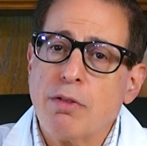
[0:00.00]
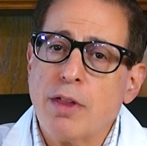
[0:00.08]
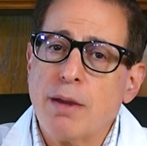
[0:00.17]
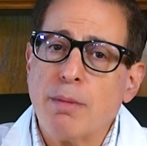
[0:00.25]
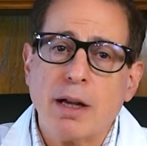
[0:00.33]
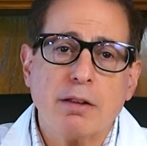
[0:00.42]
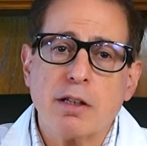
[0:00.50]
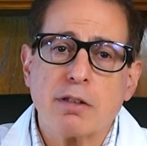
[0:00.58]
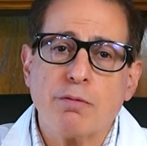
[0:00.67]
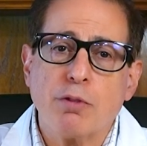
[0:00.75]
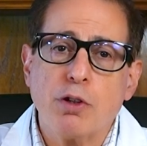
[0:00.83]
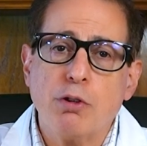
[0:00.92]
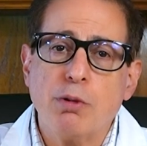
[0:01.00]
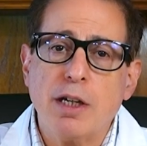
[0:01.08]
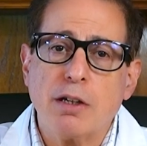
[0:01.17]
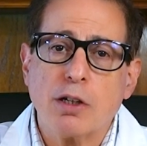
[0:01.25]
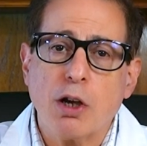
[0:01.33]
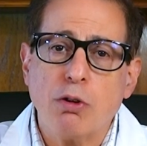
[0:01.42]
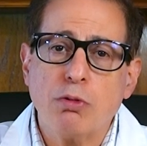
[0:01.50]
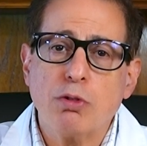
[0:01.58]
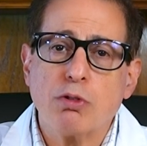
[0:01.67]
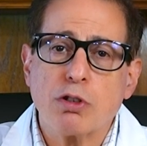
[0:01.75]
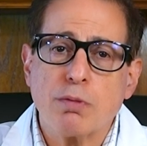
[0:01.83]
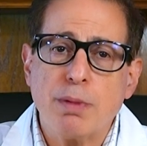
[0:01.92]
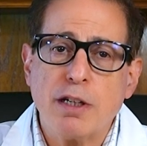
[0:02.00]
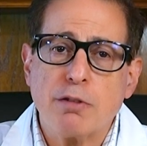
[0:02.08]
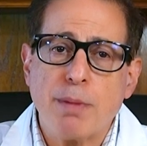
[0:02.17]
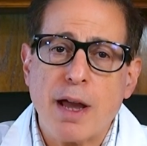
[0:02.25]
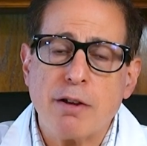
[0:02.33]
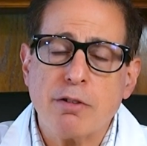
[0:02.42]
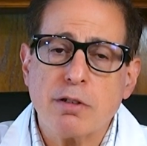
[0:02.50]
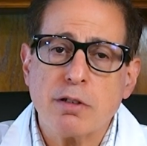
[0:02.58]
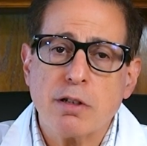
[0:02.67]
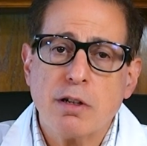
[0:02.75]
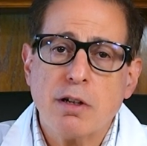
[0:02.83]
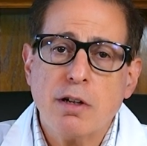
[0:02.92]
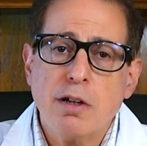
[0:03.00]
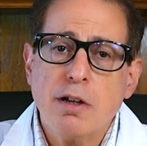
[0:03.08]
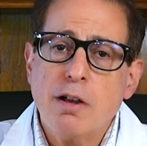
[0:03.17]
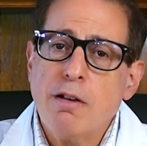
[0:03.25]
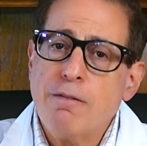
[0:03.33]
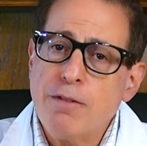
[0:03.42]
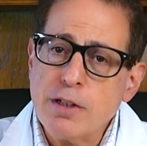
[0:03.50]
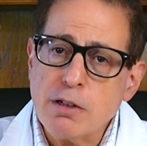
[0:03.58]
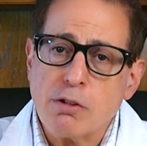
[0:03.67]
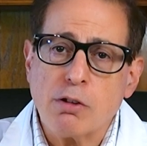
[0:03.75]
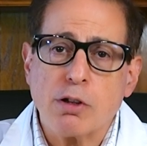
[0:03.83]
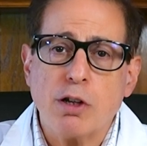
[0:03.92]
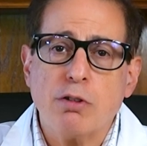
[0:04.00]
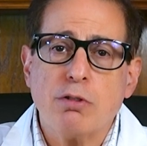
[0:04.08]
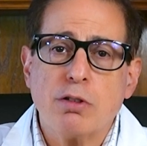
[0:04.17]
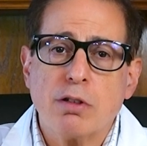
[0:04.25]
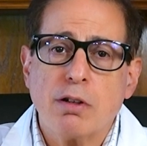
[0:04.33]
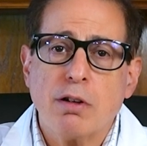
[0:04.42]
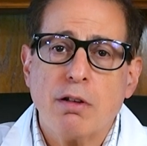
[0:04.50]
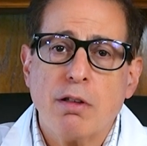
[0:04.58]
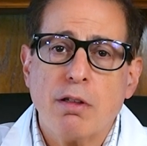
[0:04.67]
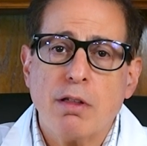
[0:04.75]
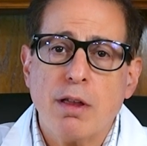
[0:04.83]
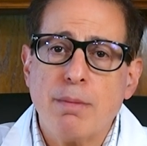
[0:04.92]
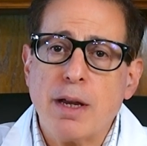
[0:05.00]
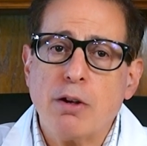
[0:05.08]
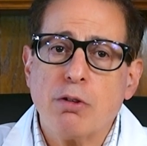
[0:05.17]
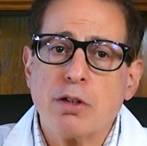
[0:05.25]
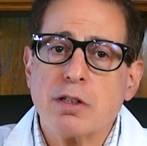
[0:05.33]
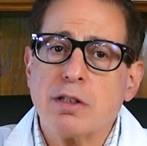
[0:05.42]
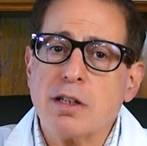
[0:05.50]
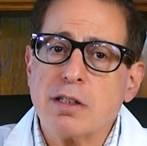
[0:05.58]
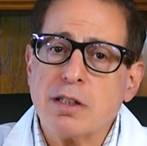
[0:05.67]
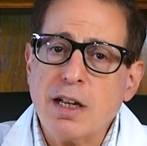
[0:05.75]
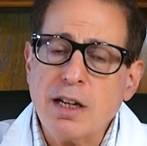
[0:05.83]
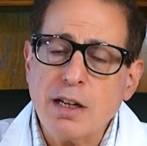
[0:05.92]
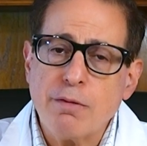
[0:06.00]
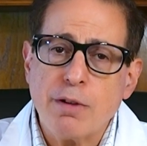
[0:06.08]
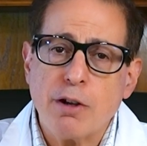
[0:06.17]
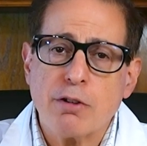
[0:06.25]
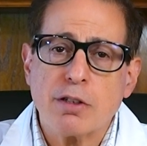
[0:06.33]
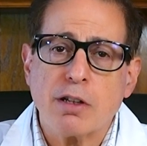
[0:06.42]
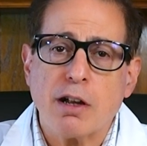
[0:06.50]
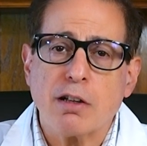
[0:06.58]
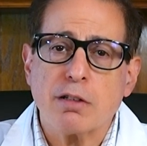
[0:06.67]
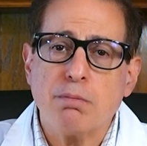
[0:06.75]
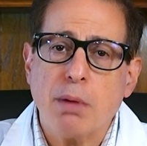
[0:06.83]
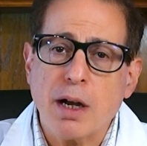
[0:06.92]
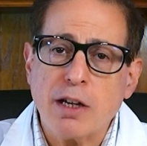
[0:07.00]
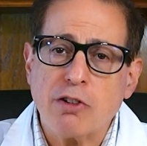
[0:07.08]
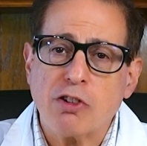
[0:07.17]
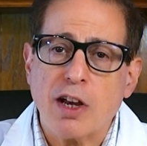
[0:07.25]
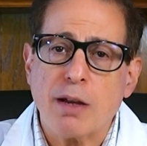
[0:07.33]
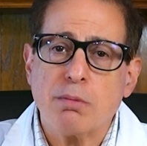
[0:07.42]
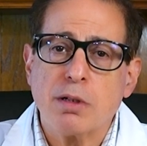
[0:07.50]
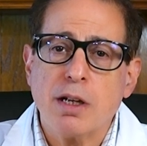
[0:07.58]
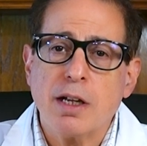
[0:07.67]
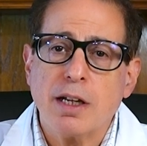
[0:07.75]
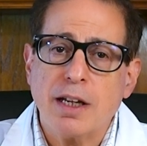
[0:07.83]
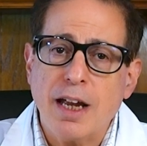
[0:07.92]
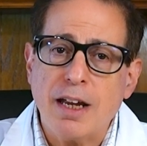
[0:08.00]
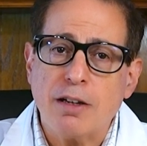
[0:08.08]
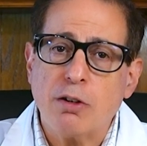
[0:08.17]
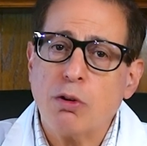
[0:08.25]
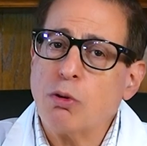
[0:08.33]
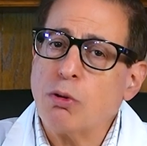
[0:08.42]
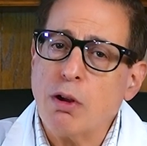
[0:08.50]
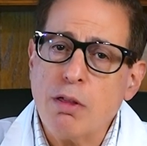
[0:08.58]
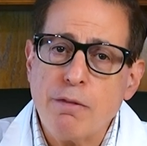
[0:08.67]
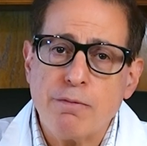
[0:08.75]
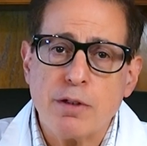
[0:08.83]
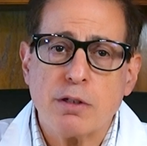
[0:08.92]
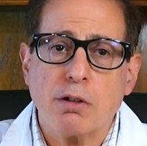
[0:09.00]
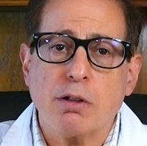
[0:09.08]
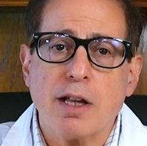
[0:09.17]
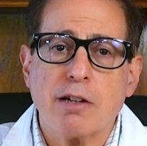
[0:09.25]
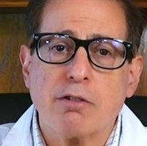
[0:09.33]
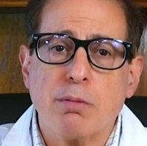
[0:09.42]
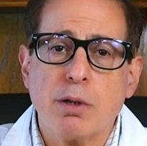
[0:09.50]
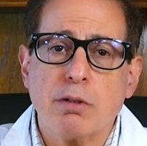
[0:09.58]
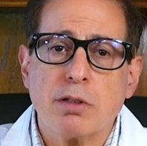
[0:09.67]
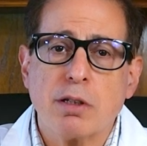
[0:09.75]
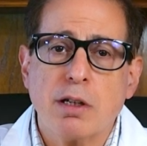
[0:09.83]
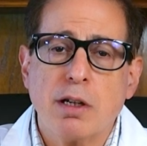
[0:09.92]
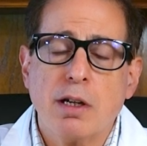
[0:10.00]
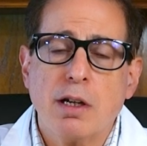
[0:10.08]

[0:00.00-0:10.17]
They might listen for unique tones or speech patterns. Physical cues. They may notice distinctive hairstyles, body shape, gait, or other physical attributes.